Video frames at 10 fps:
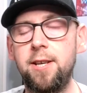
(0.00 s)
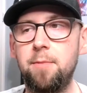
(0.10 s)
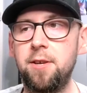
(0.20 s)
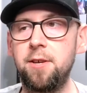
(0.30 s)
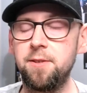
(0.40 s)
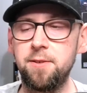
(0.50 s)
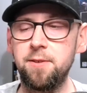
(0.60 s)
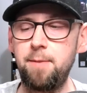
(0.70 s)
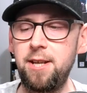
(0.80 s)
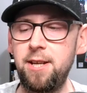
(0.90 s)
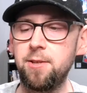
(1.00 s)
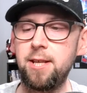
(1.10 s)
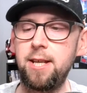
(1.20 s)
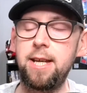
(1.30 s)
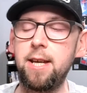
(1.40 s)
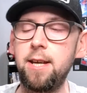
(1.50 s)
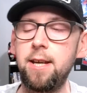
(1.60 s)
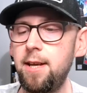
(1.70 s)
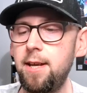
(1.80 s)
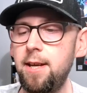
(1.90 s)
but especially
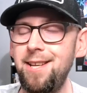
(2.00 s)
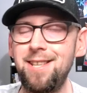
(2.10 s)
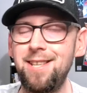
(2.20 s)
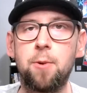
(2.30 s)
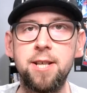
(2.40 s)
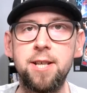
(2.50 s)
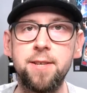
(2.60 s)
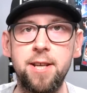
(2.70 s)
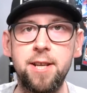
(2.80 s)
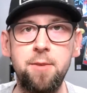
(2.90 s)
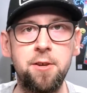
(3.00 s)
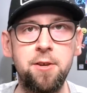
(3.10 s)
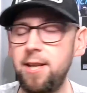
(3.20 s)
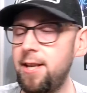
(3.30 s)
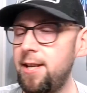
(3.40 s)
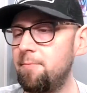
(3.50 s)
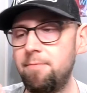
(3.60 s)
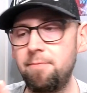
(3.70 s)
in the wrestling community,